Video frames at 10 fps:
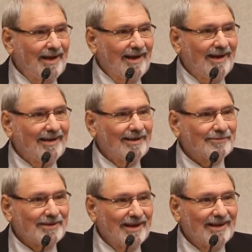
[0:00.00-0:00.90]
I
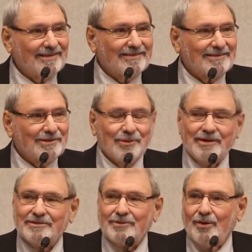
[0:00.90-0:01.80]
have got the
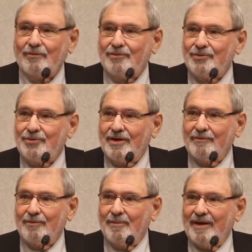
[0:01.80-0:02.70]
greatest offer you could
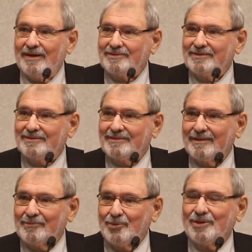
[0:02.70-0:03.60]
ever imagine.
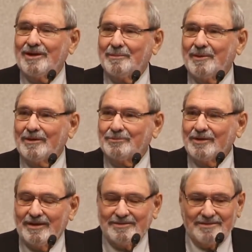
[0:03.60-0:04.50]
I'm going into public
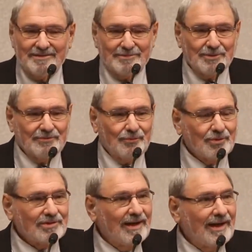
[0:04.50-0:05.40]
relations
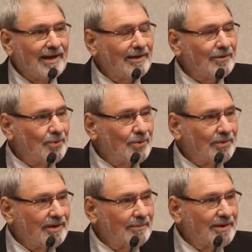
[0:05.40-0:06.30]
for Sohia Oil
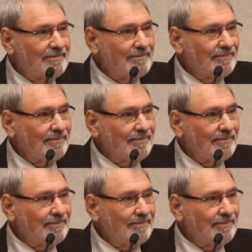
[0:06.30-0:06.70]
Company.